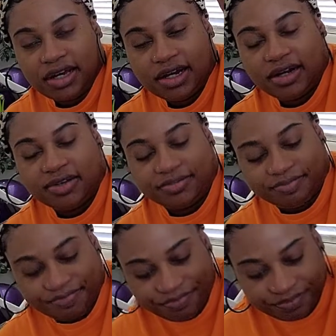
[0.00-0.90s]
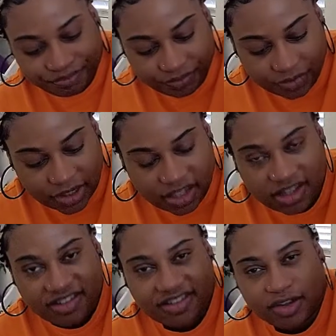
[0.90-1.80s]
Um,
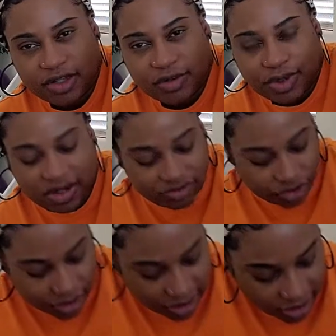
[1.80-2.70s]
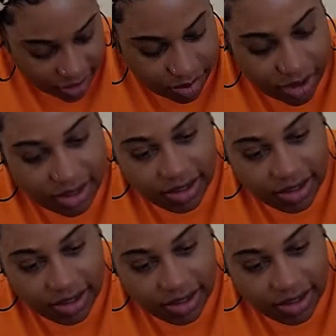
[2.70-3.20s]
this is the only one I've tried, but,